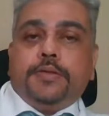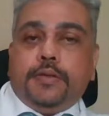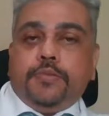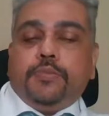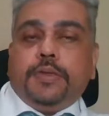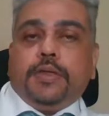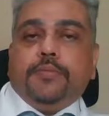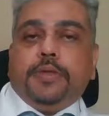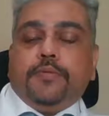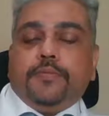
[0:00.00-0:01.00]
seem to be
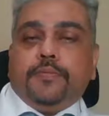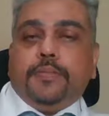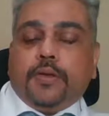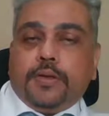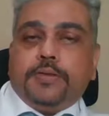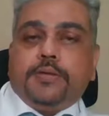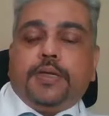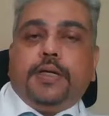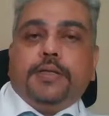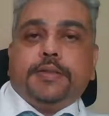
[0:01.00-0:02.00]
coming because the
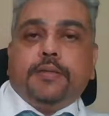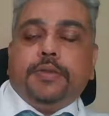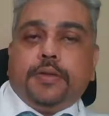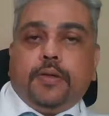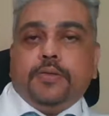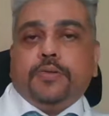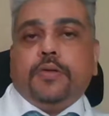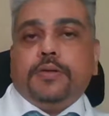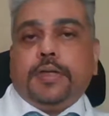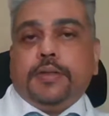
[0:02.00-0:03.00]
child has come in close
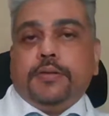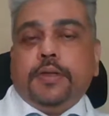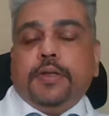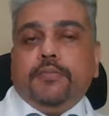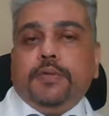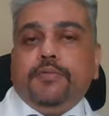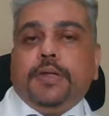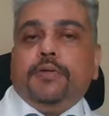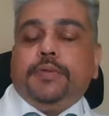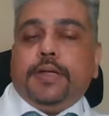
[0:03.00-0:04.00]
contact with
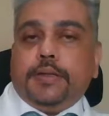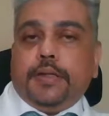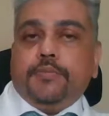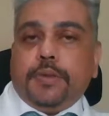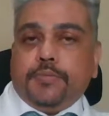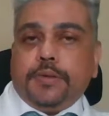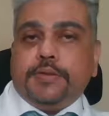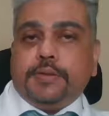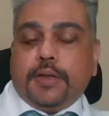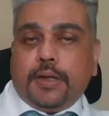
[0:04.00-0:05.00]
one of the adult
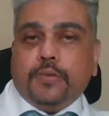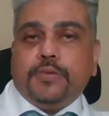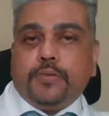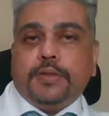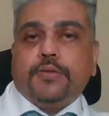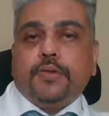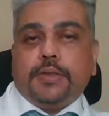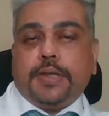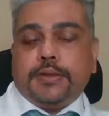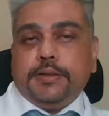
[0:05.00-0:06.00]
members in the house who has
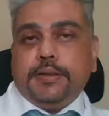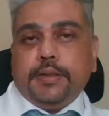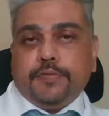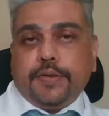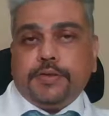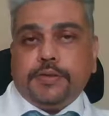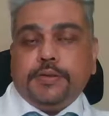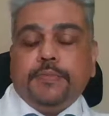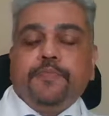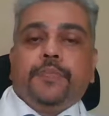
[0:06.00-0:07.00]
contracted the
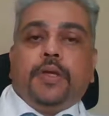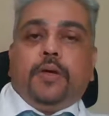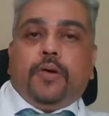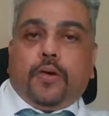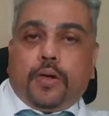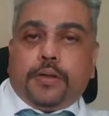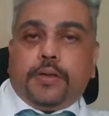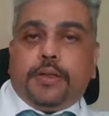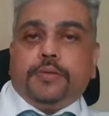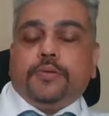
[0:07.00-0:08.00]
infection.
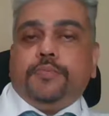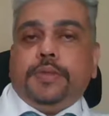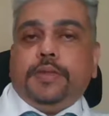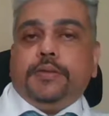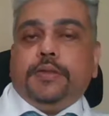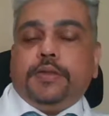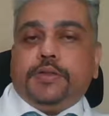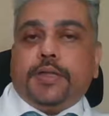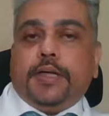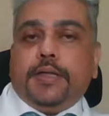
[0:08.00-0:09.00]
Or it could be that the
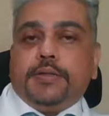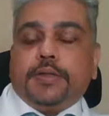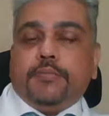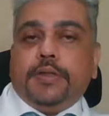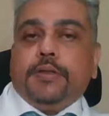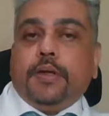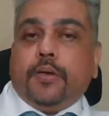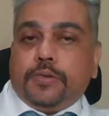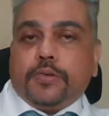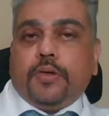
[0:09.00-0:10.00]
child has come in
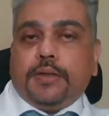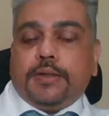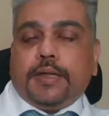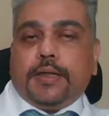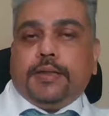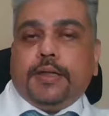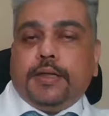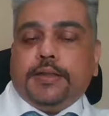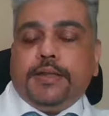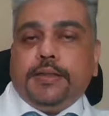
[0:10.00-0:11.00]
close contact, like
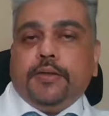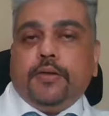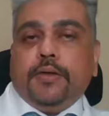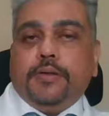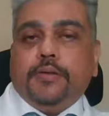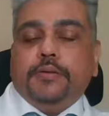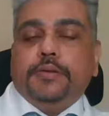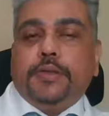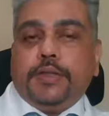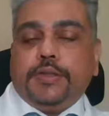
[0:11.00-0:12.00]
hugging or
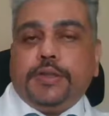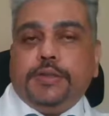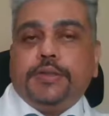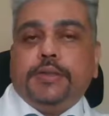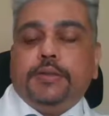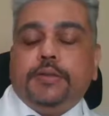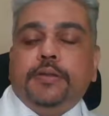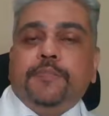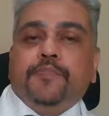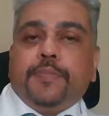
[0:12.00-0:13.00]
touching each
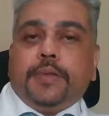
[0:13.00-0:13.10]
other